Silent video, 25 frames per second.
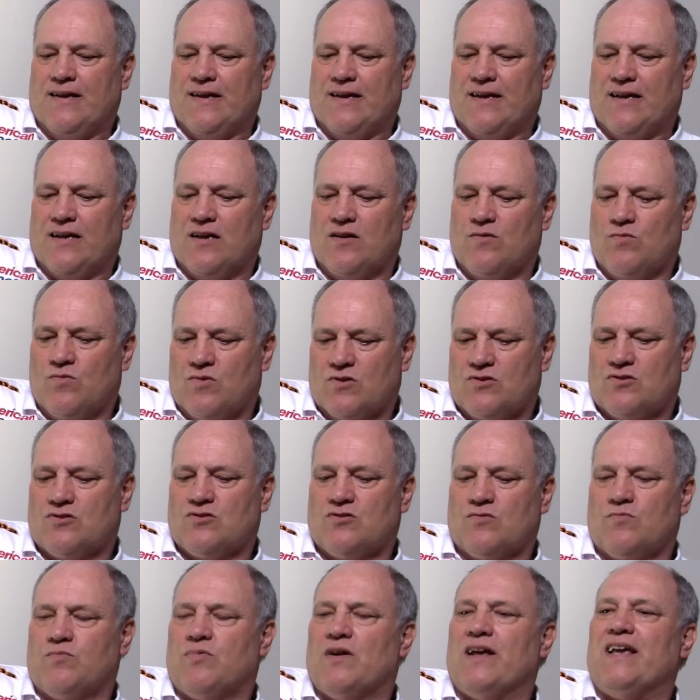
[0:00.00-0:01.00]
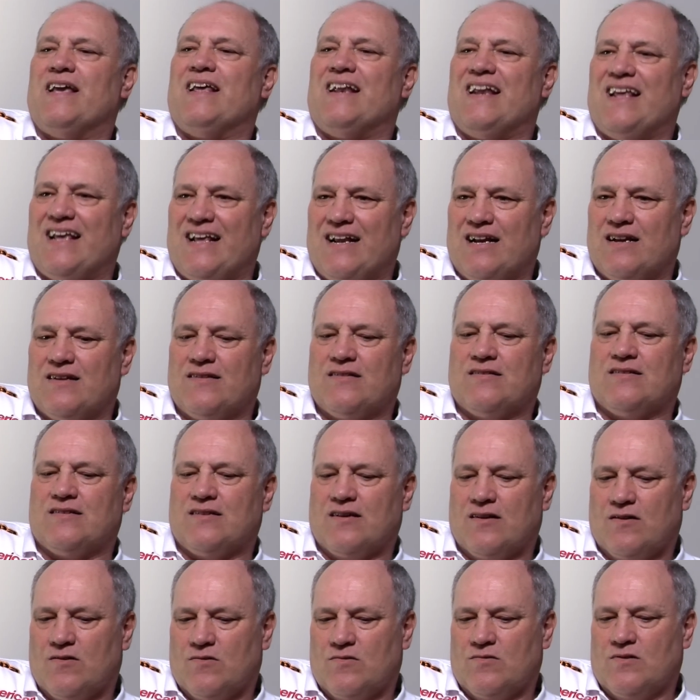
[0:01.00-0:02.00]
Uh, he wants to play in England,
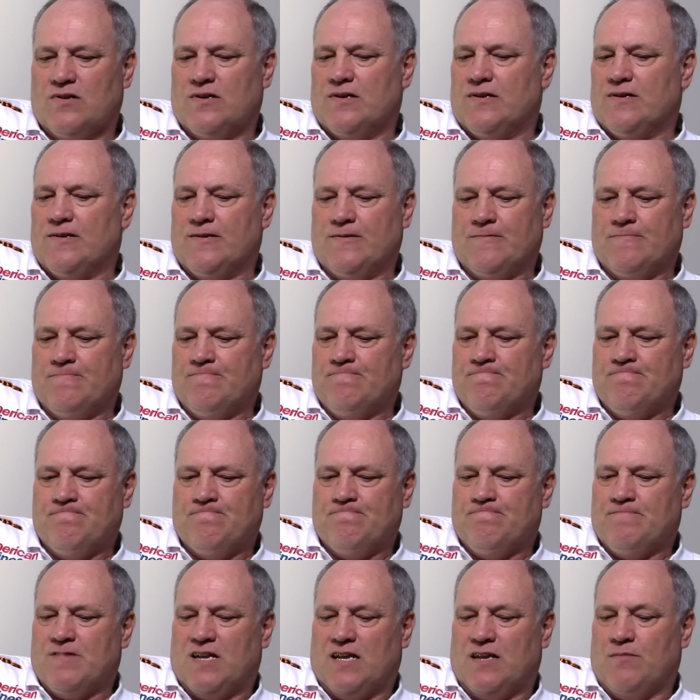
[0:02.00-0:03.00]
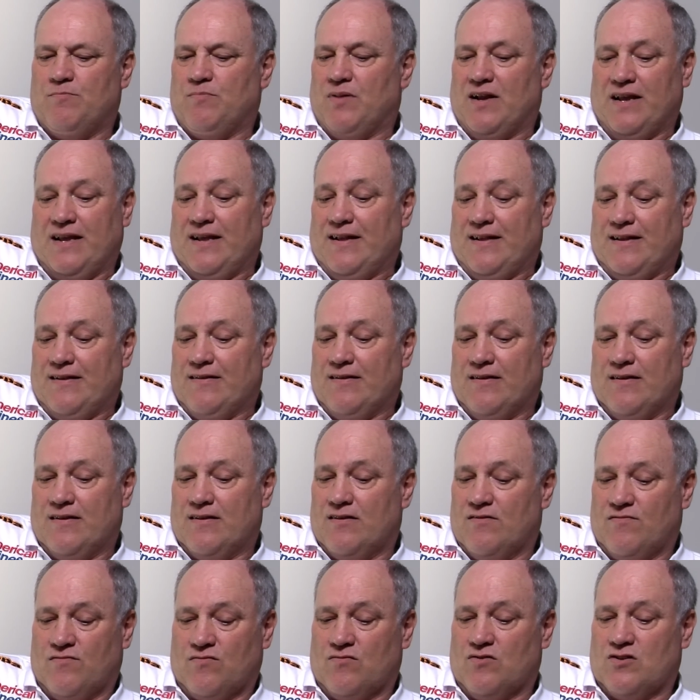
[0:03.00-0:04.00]
so uh, he played
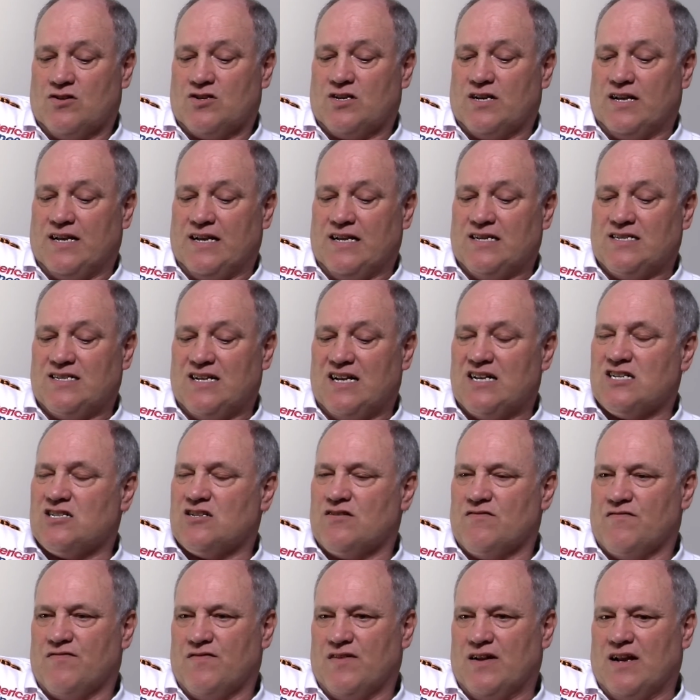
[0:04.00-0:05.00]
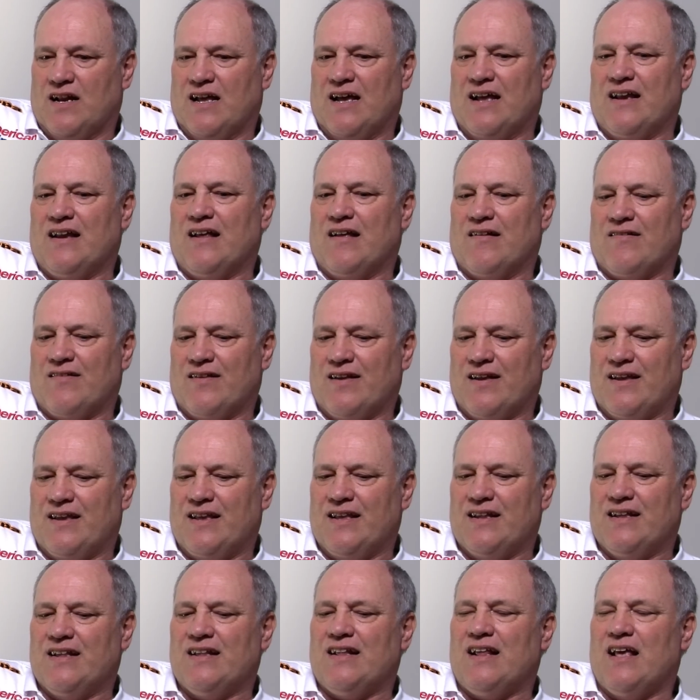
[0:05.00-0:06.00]
uh, for us against Aston Villa, and I think
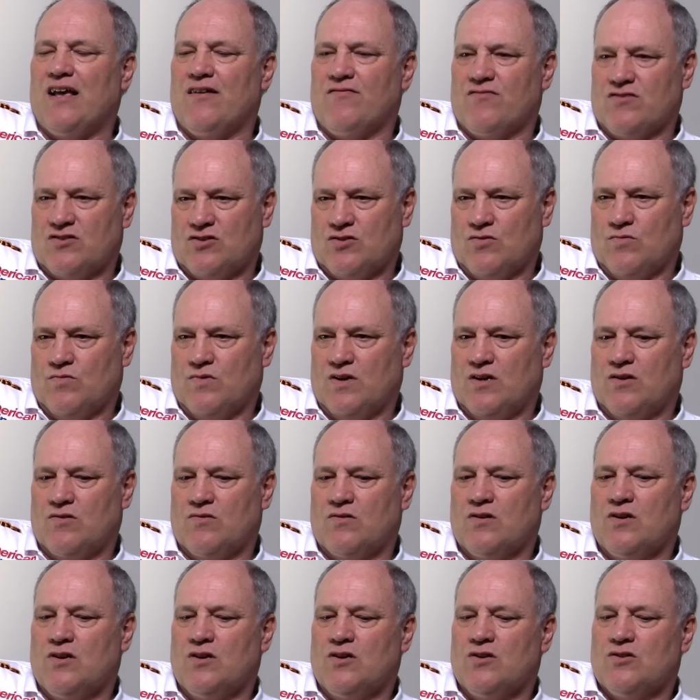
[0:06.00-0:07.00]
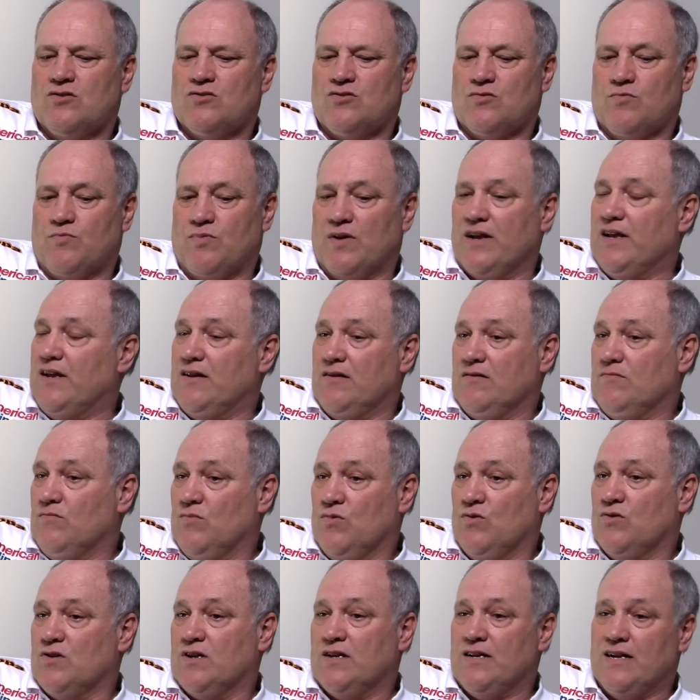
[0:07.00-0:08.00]
he did ever so well to play
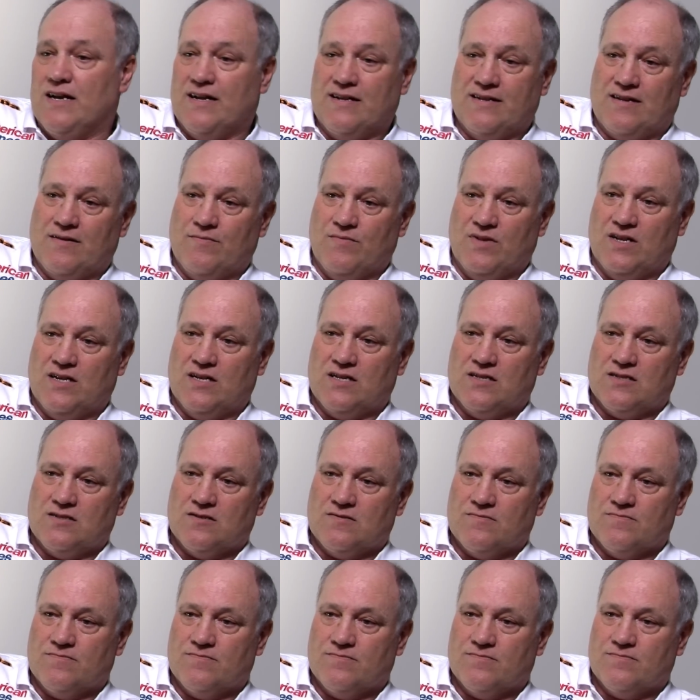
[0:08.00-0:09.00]
more than 90 minutes.